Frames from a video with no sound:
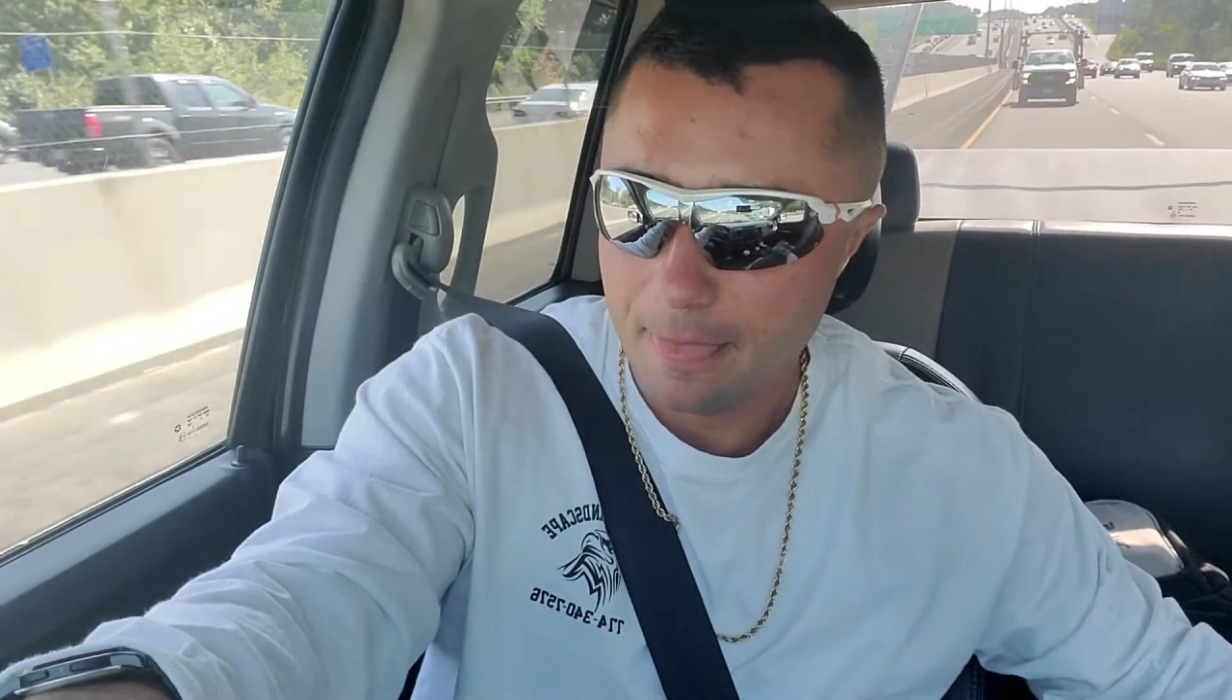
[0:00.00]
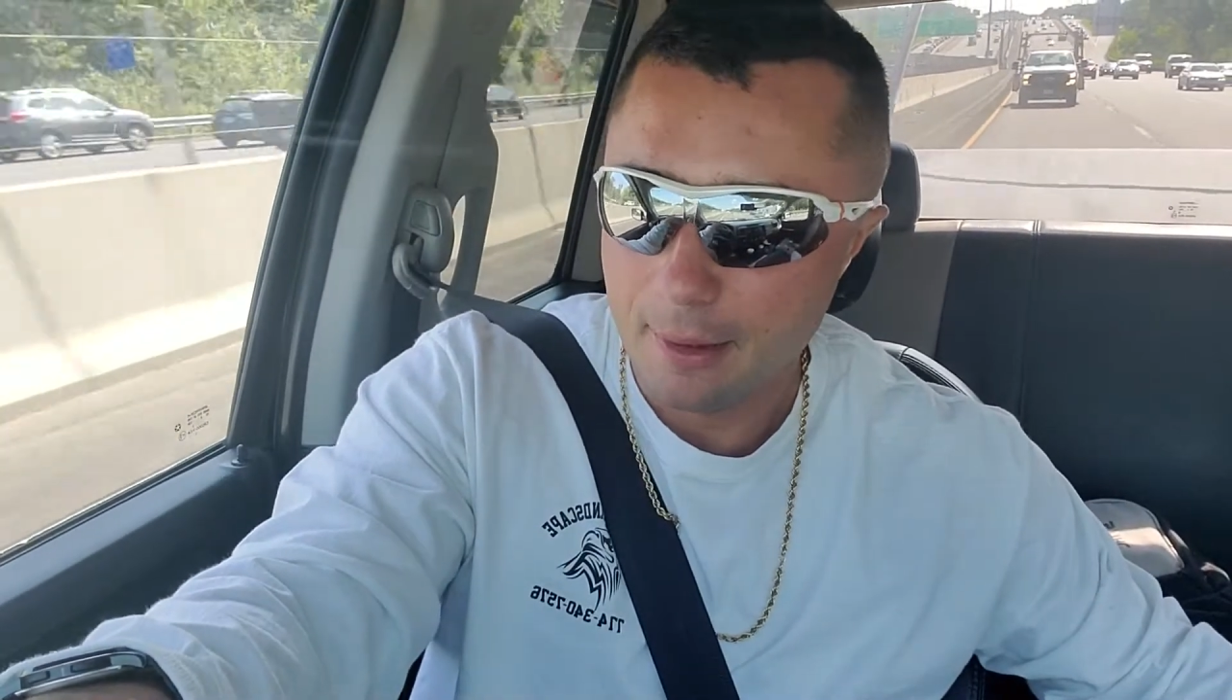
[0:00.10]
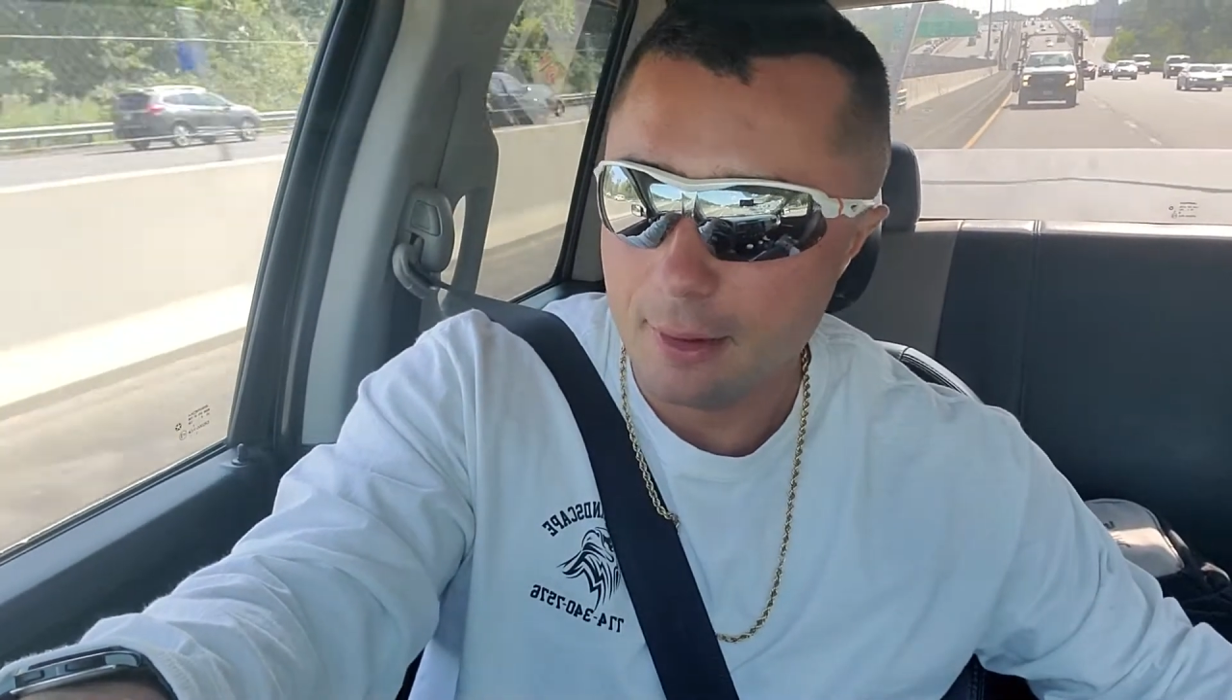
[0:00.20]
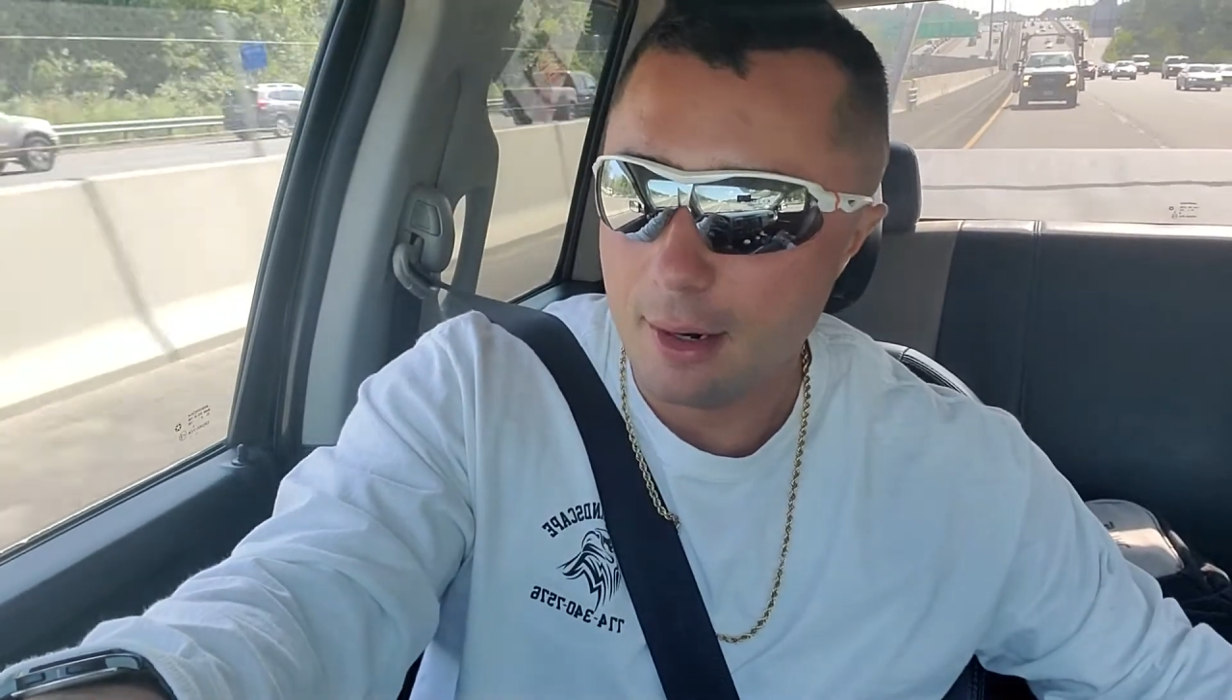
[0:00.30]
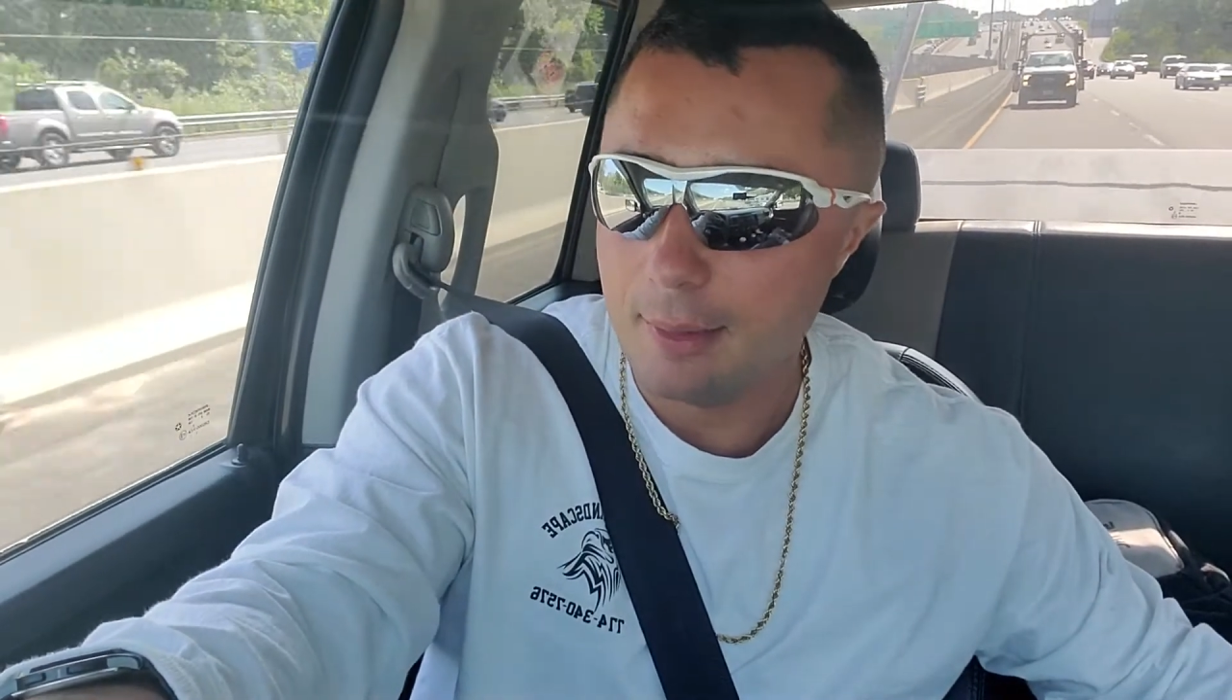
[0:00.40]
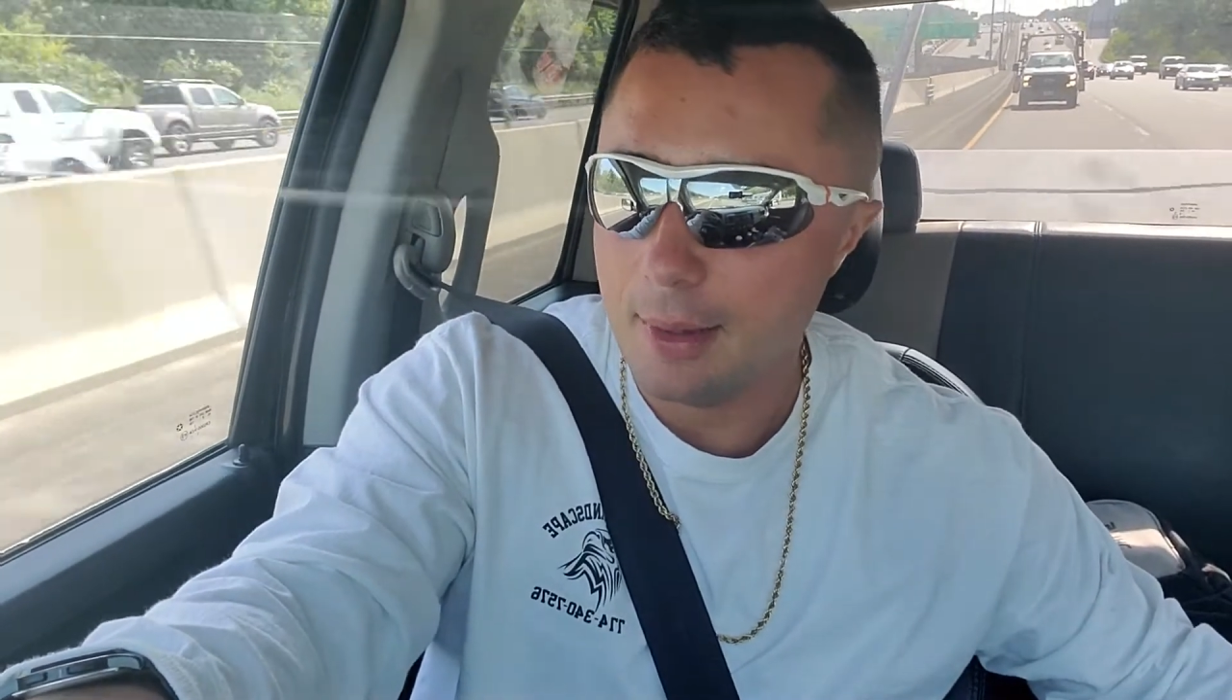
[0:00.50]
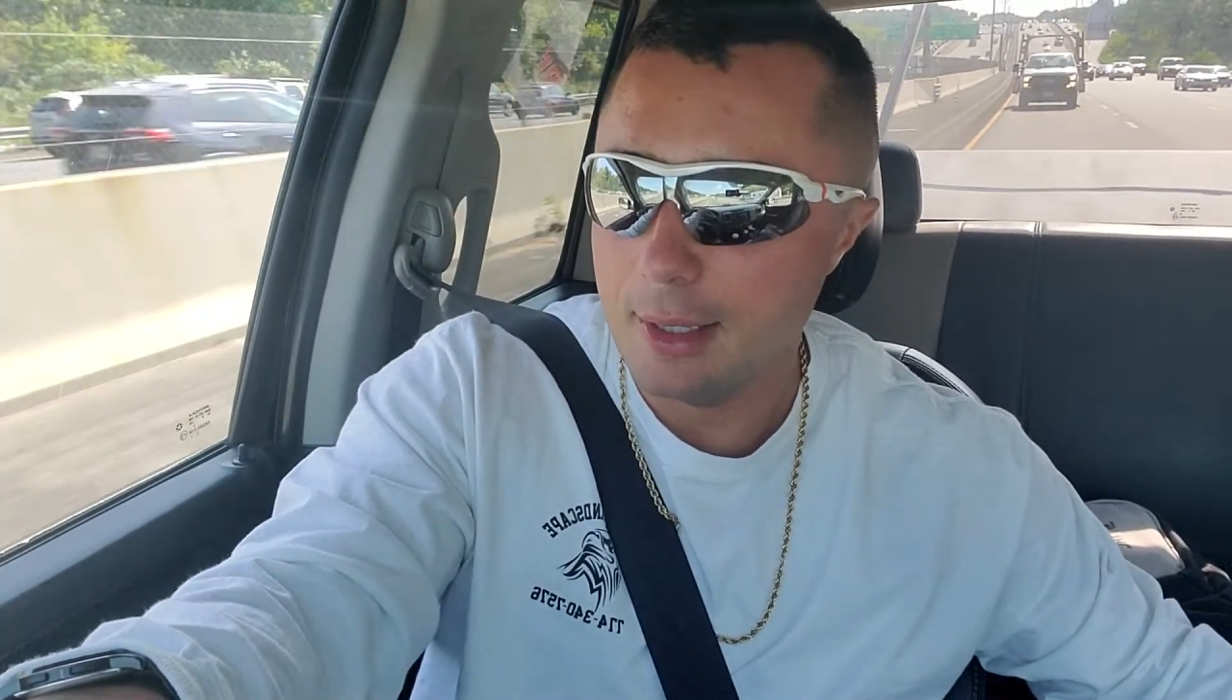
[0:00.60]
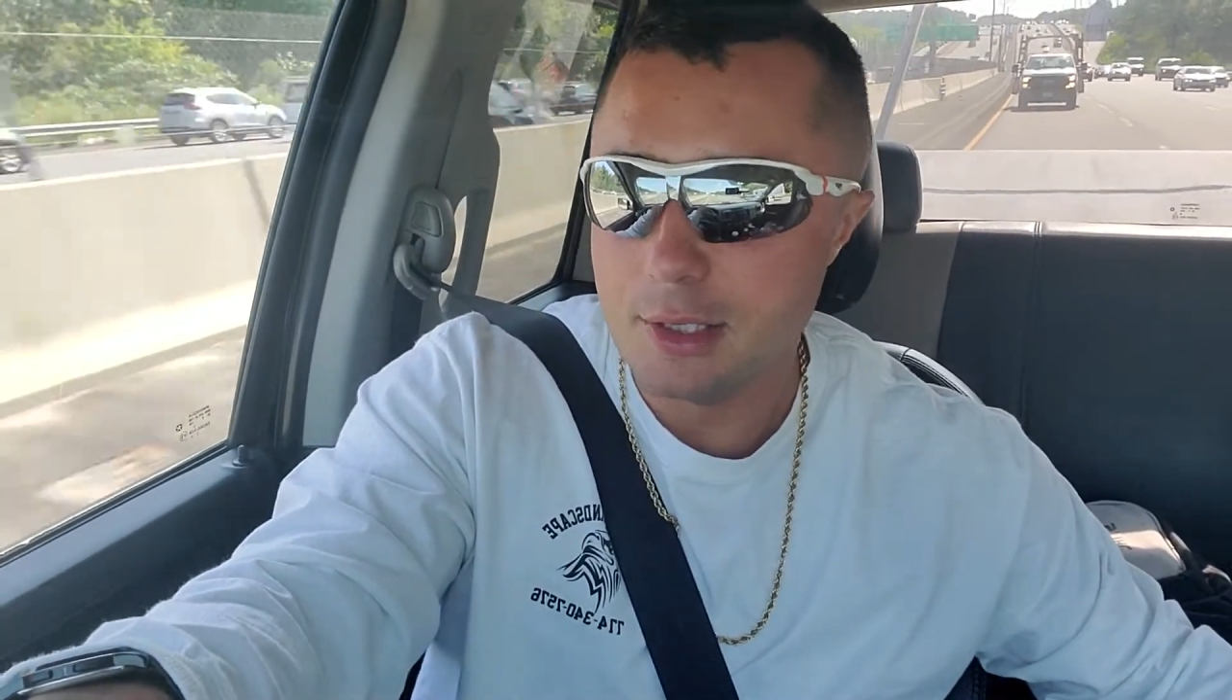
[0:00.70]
You know what I mean?